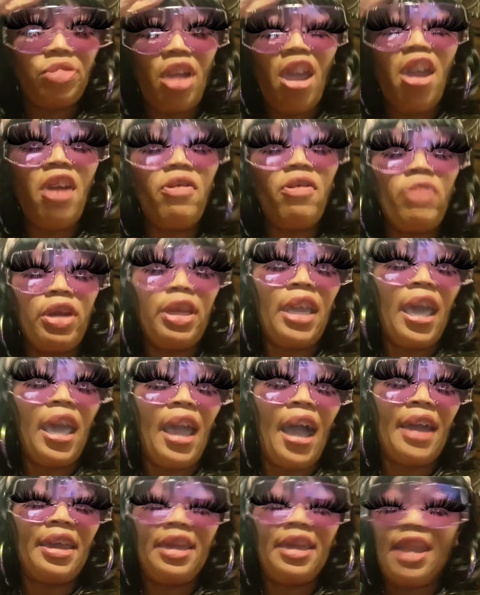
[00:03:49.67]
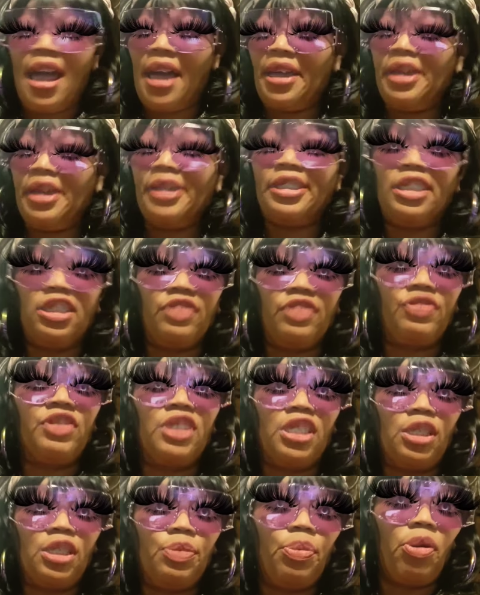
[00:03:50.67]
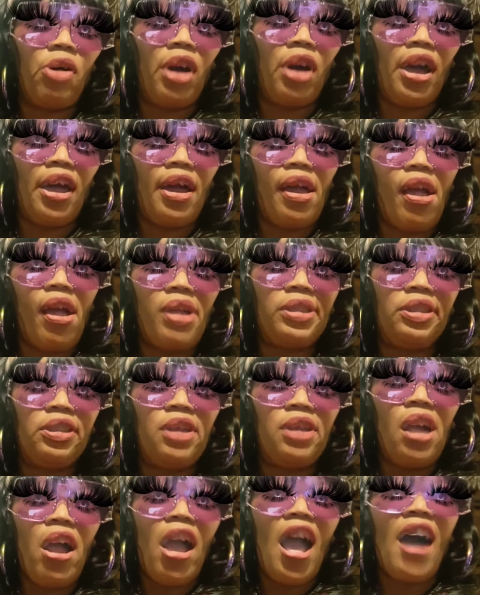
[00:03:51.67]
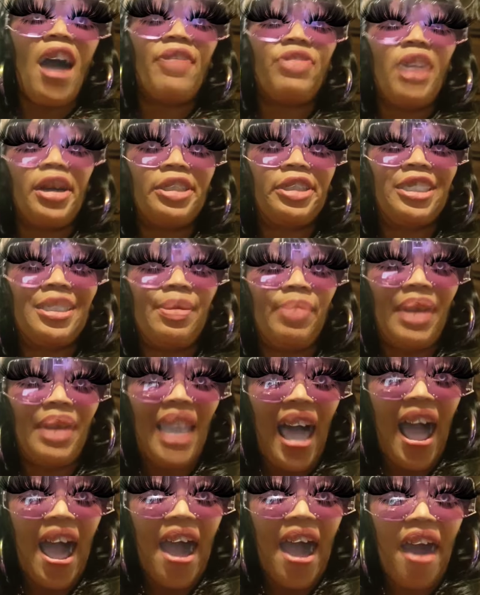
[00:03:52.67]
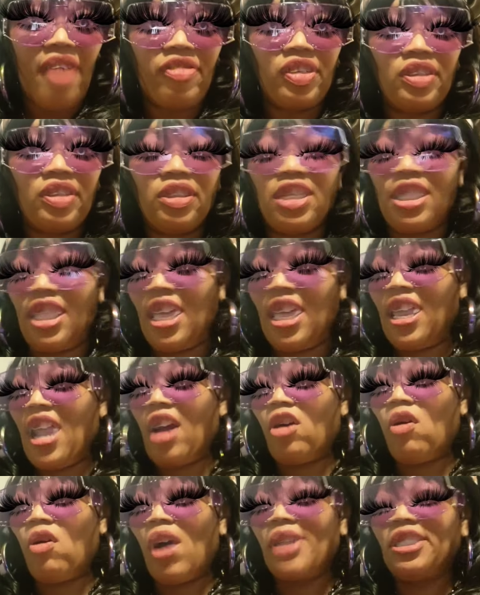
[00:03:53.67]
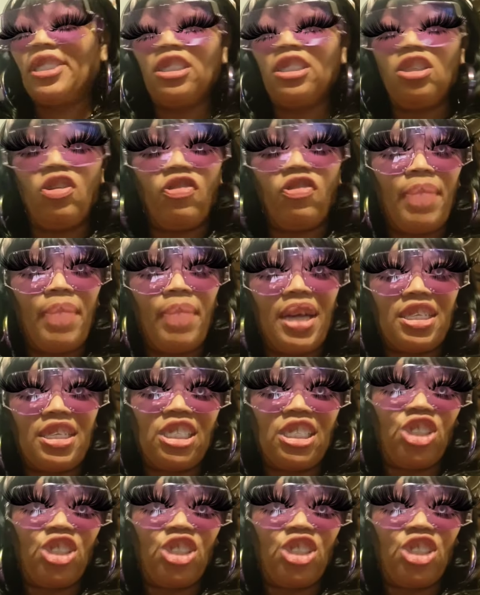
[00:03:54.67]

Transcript: Every day I get out here and look for this boy. After I come live, and then I go out there and look for my